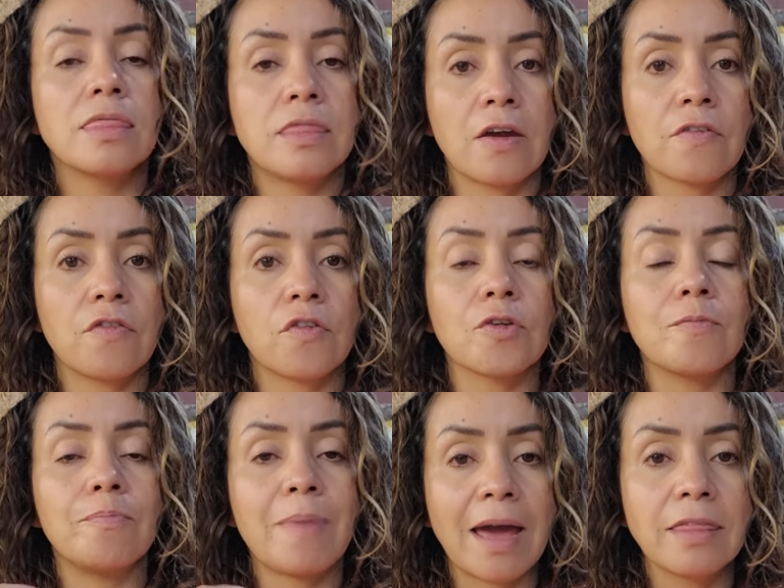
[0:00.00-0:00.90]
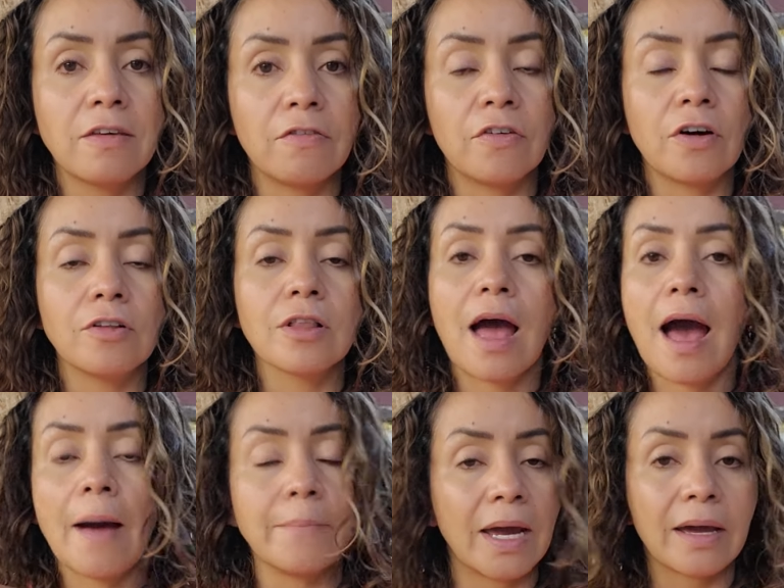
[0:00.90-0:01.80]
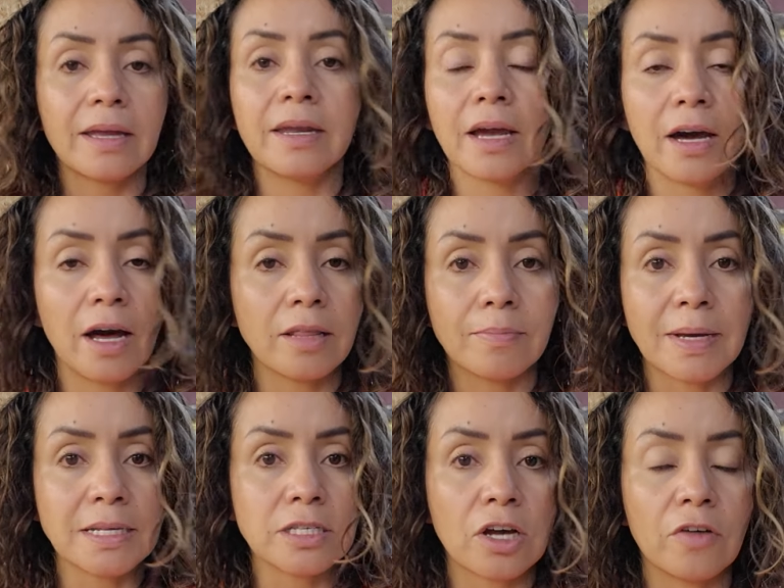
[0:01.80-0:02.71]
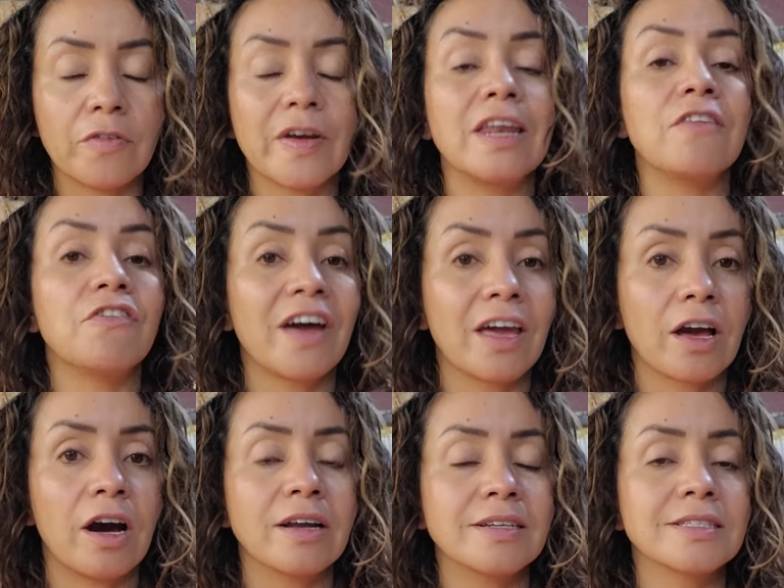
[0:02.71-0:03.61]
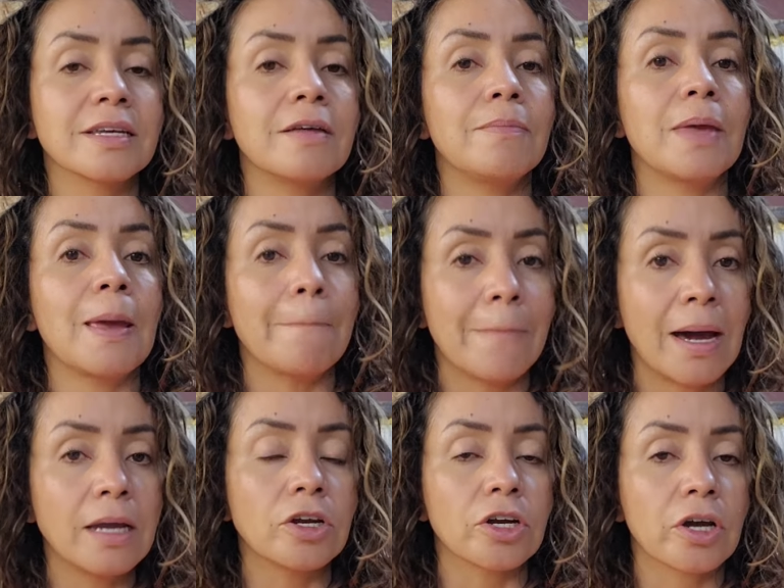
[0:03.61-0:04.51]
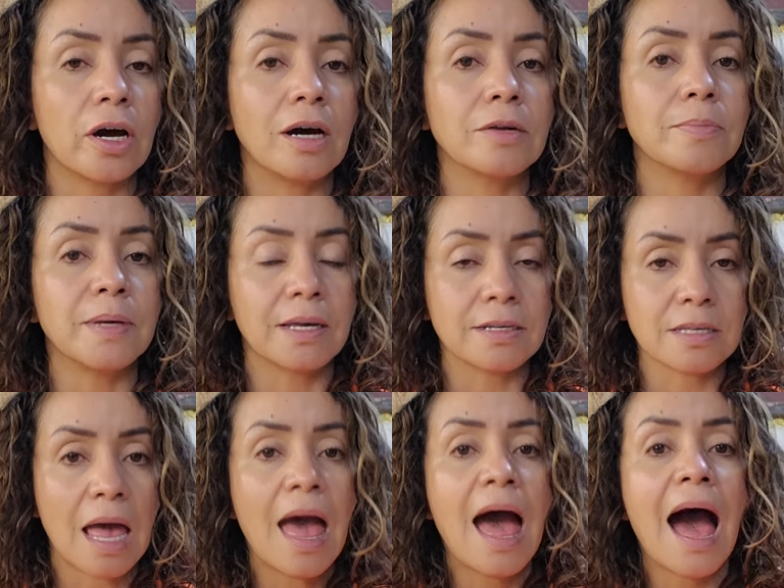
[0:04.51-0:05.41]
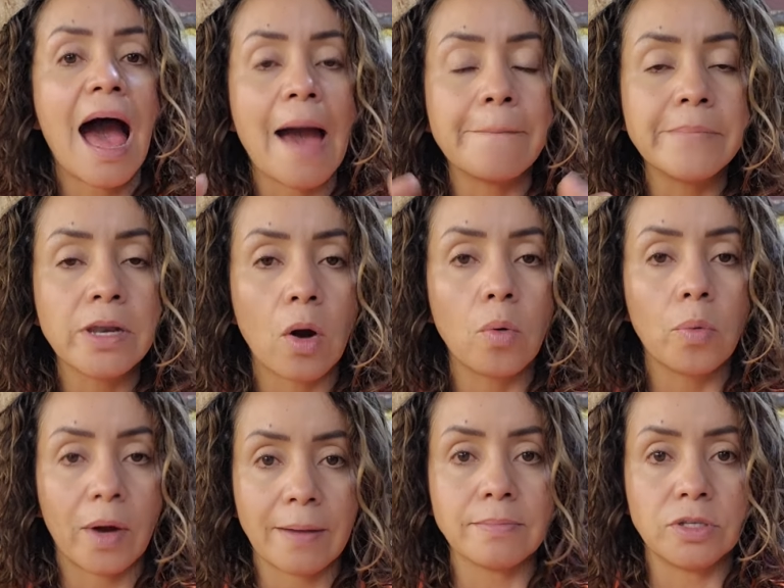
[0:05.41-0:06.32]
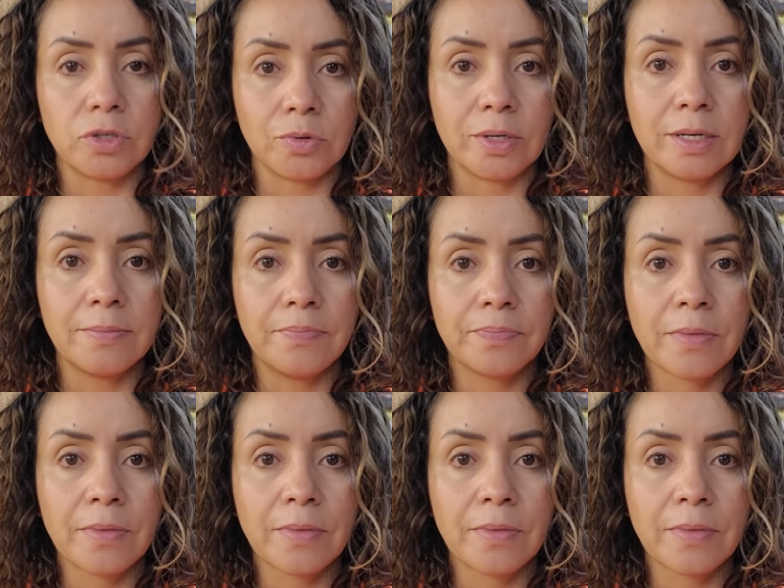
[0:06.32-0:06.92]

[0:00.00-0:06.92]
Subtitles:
therefore by default I'm not going to cut myself, and if I cut, it's going to be a minor cut because I know what I'm doing,